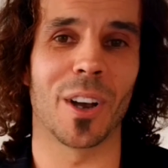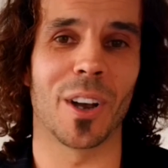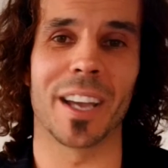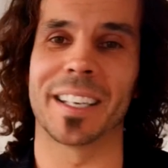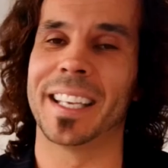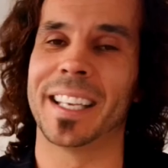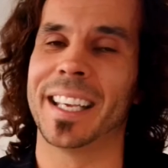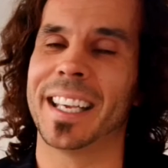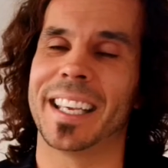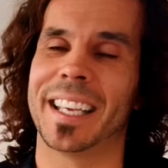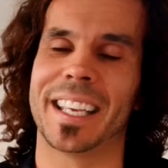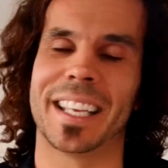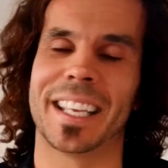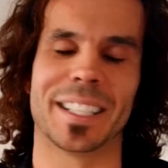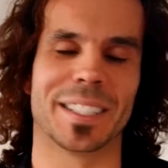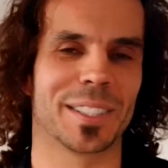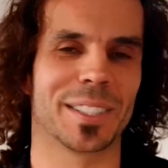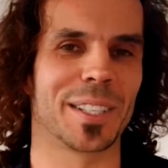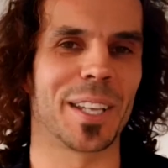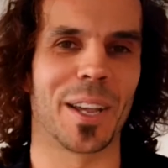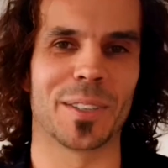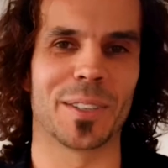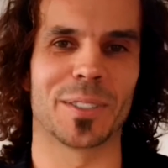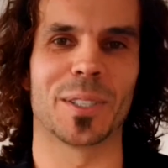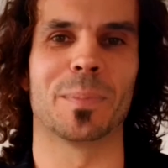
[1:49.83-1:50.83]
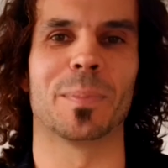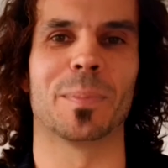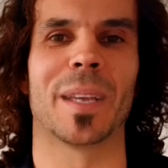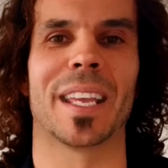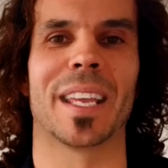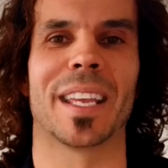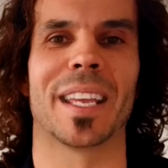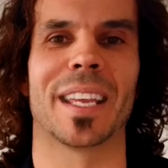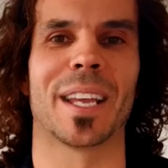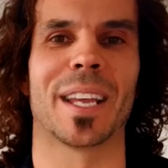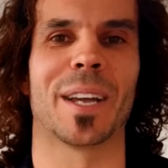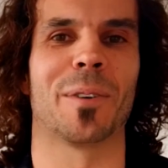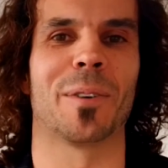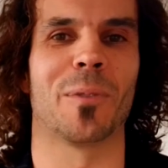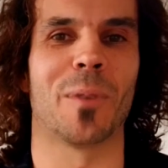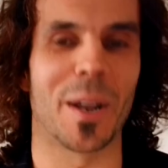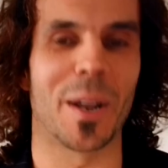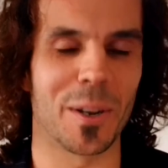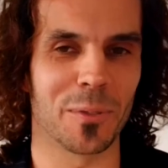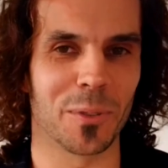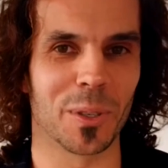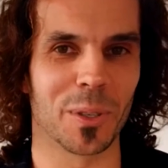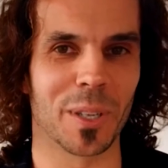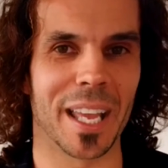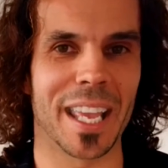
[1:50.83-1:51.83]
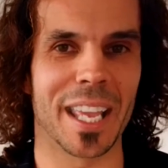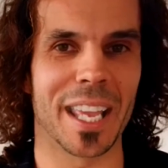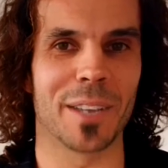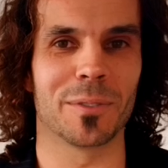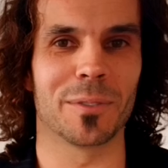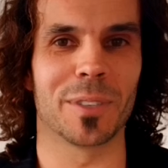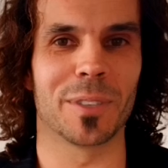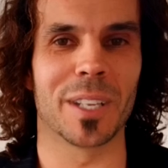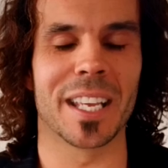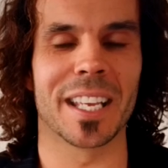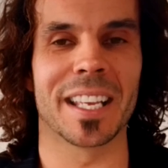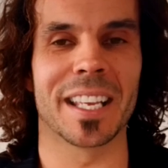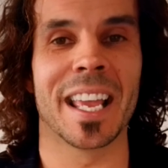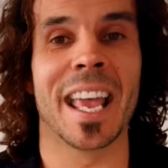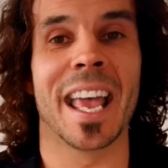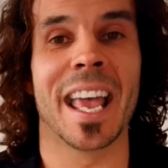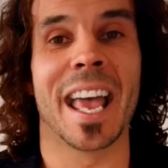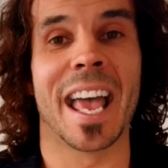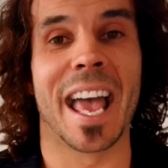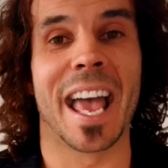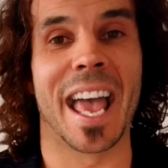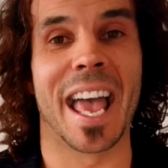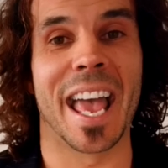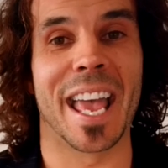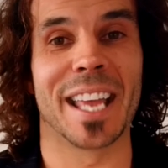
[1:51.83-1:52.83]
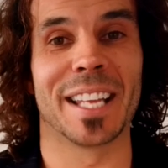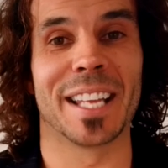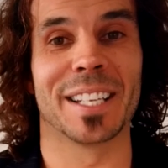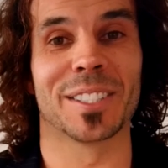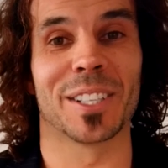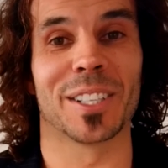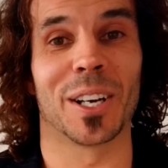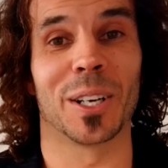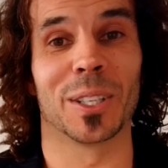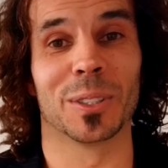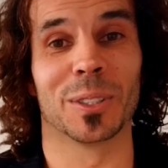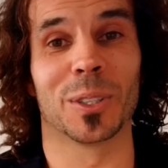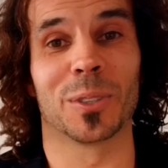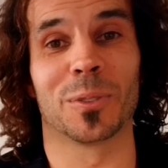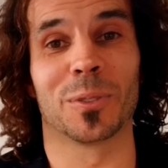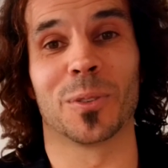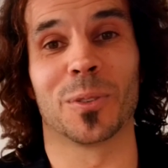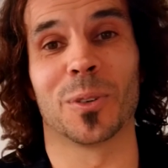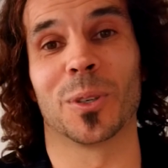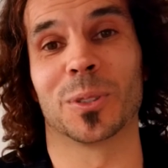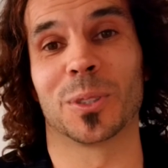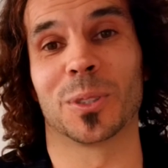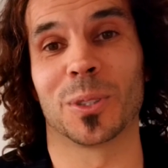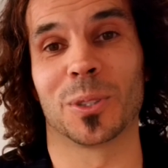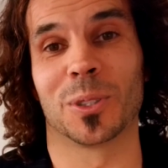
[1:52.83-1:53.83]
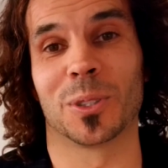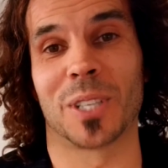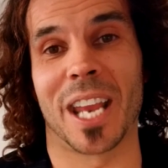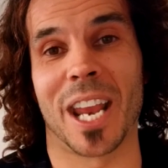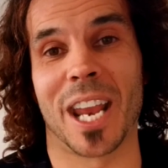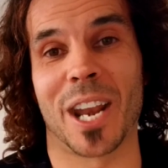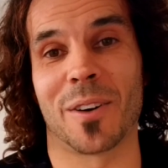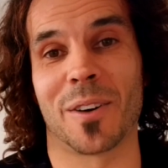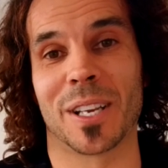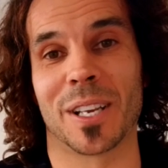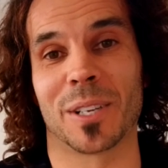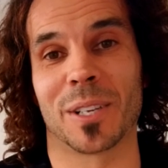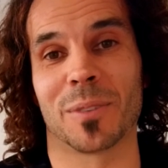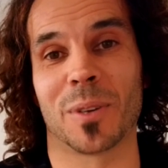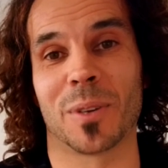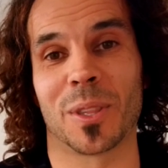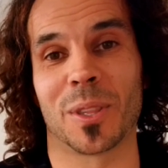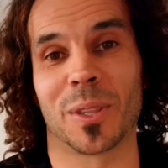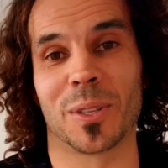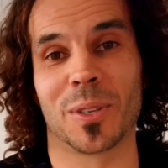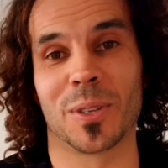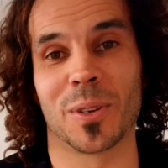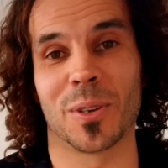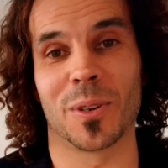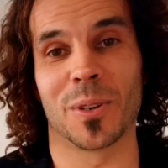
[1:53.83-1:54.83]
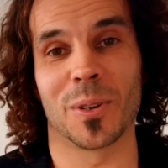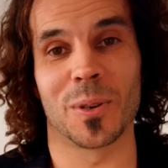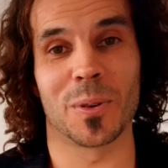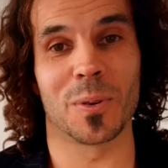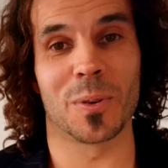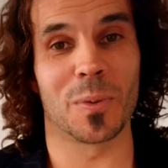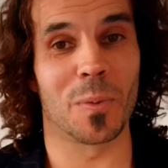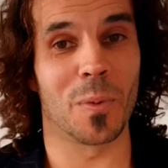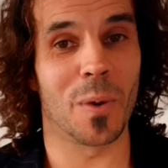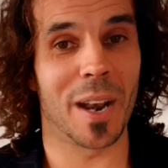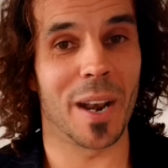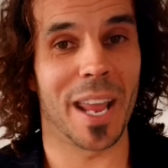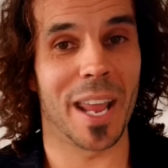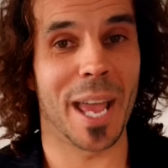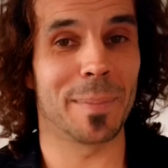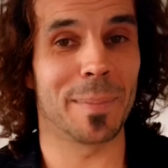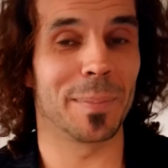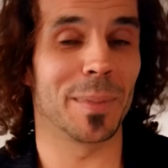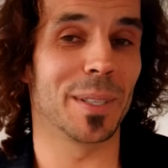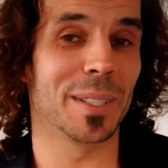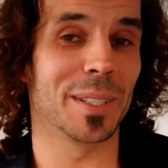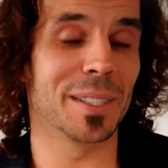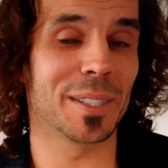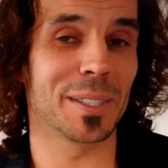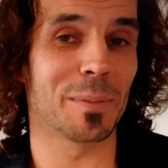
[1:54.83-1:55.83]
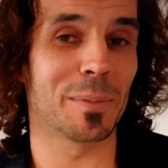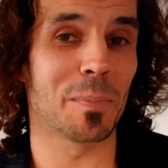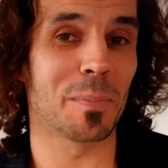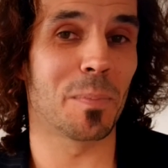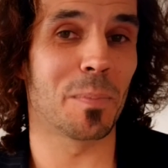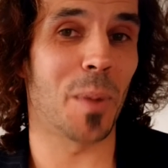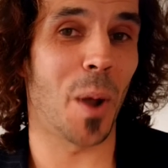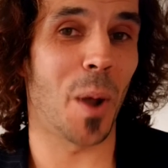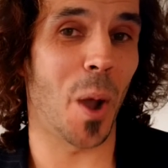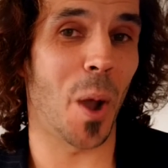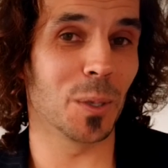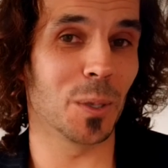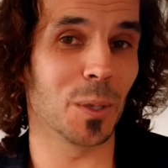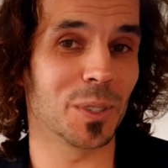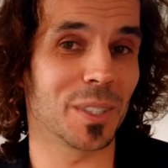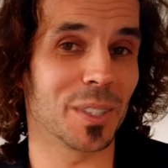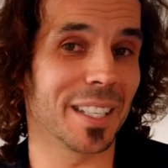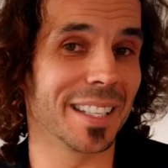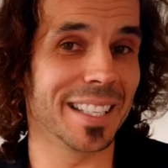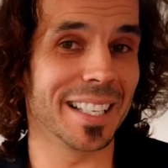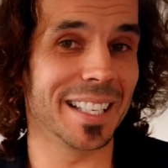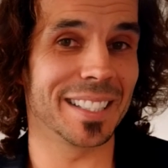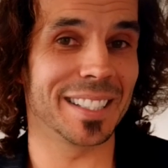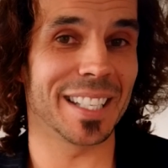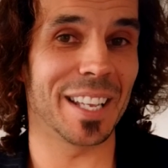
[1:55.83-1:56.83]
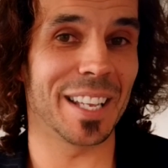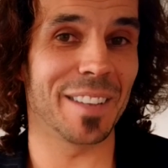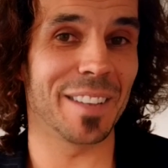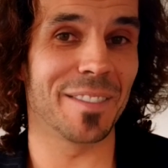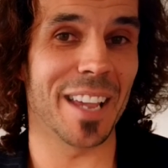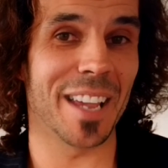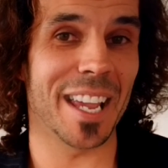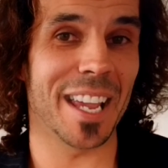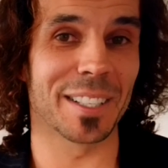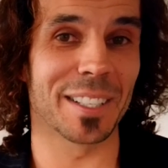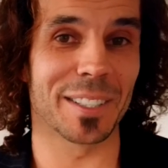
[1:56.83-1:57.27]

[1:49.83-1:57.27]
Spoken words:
It's going to be a wonderful evening, and I'll look forward to sharing with you what happens post this event.